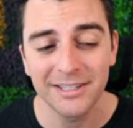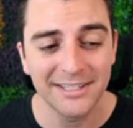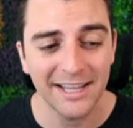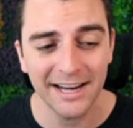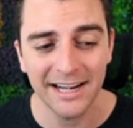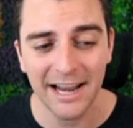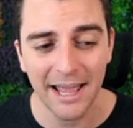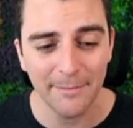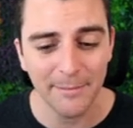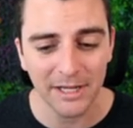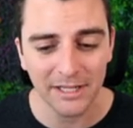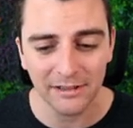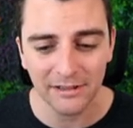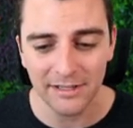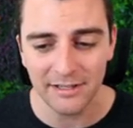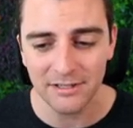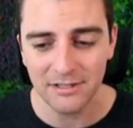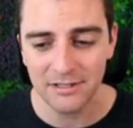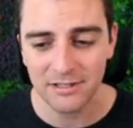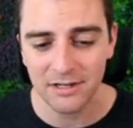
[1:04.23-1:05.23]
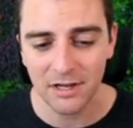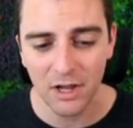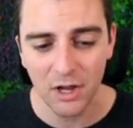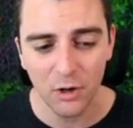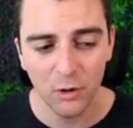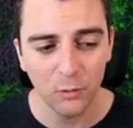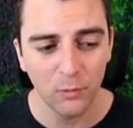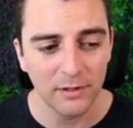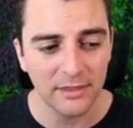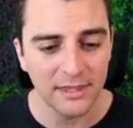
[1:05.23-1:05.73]
dynamic list
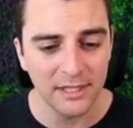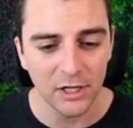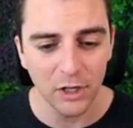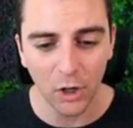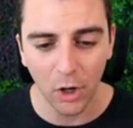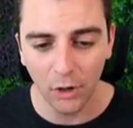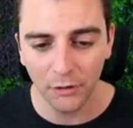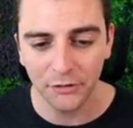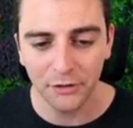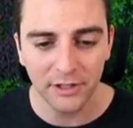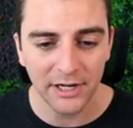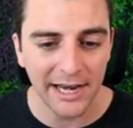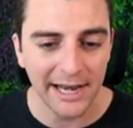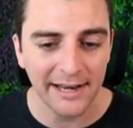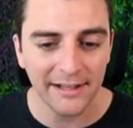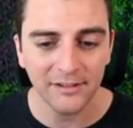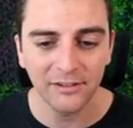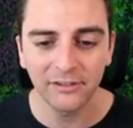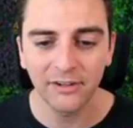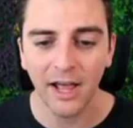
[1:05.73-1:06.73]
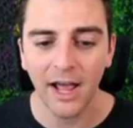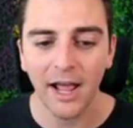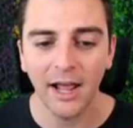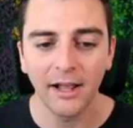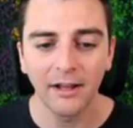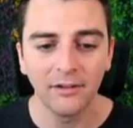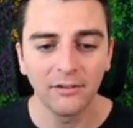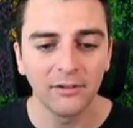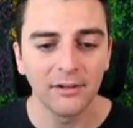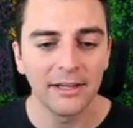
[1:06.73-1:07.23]
with the alternating
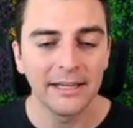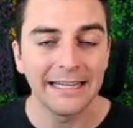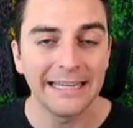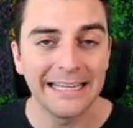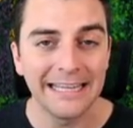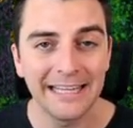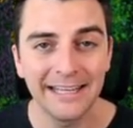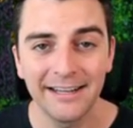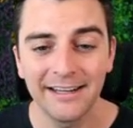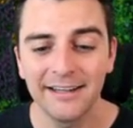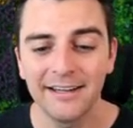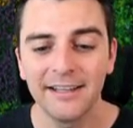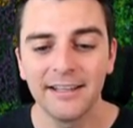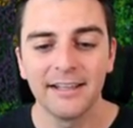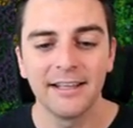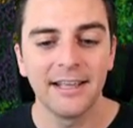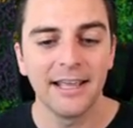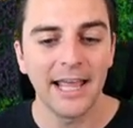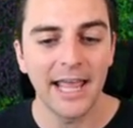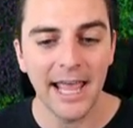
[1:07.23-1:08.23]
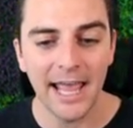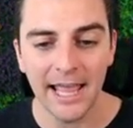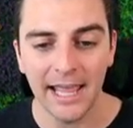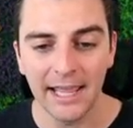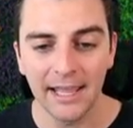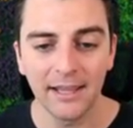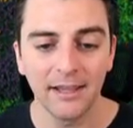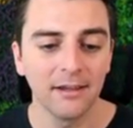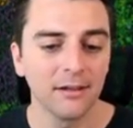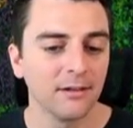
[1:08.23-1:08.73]
sides in
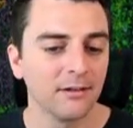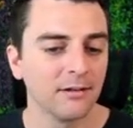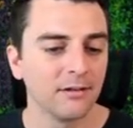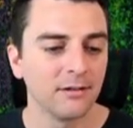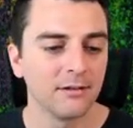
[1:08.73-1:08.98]
a